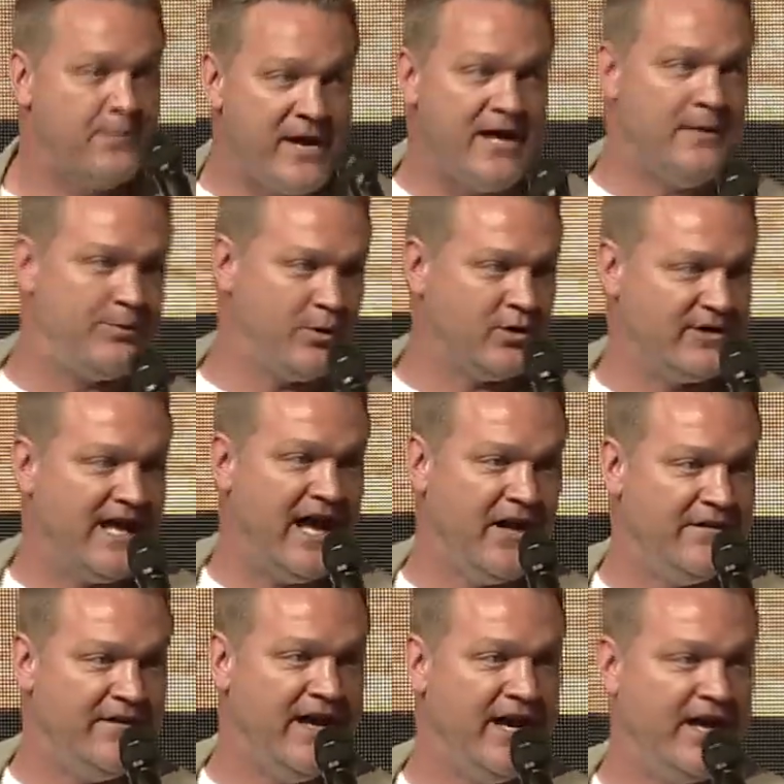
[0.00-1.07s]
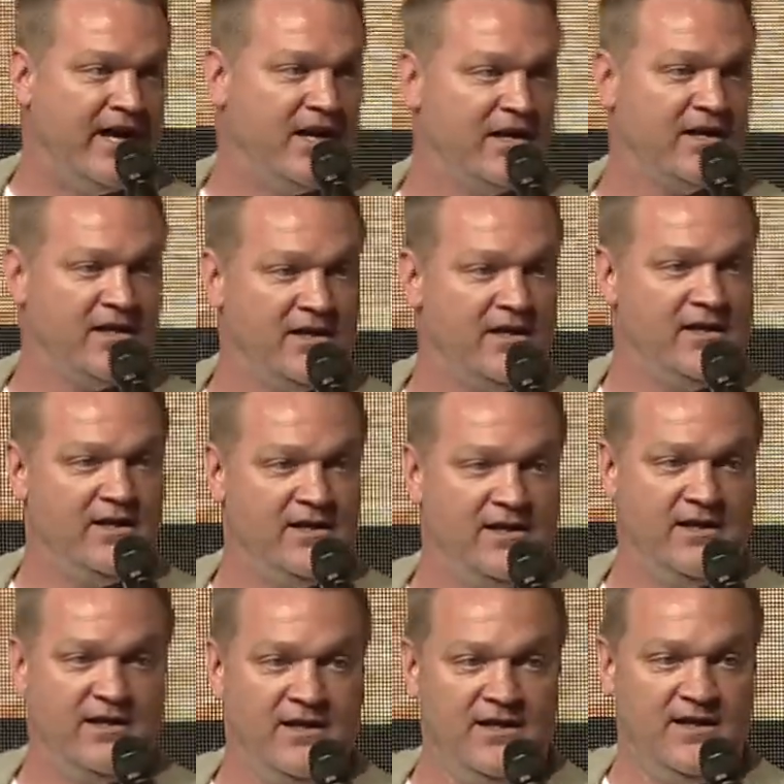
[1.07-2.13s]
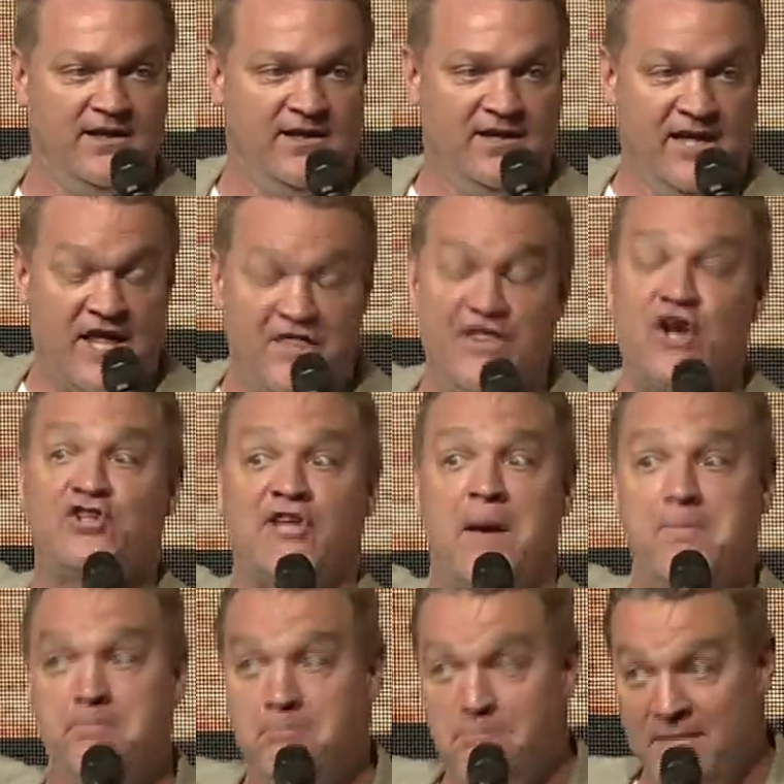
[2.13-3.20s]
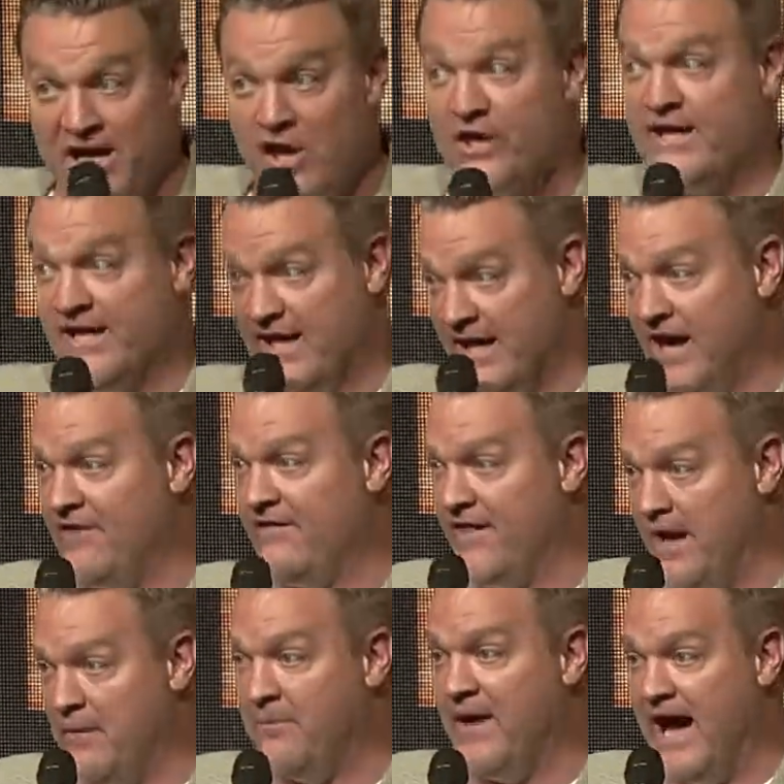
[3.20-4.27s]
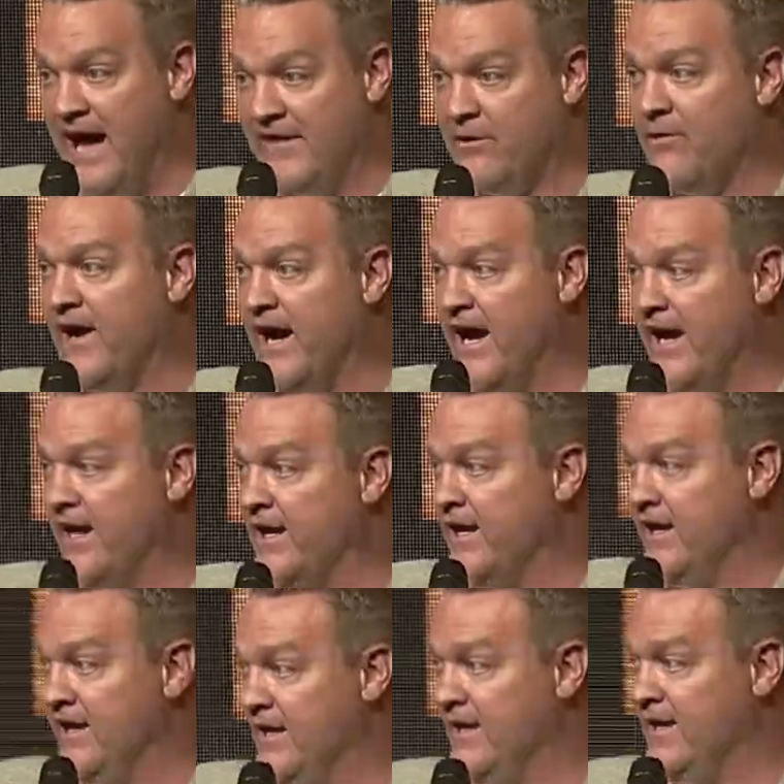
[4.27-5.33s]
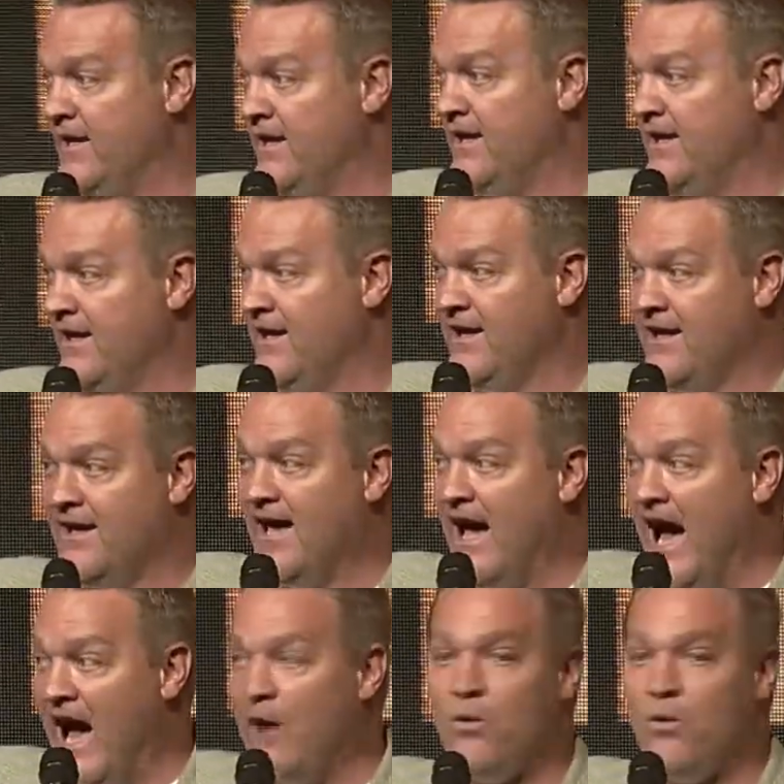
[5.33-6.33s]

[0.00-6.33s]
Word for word: people down there. There's 1 million of them, by the way. I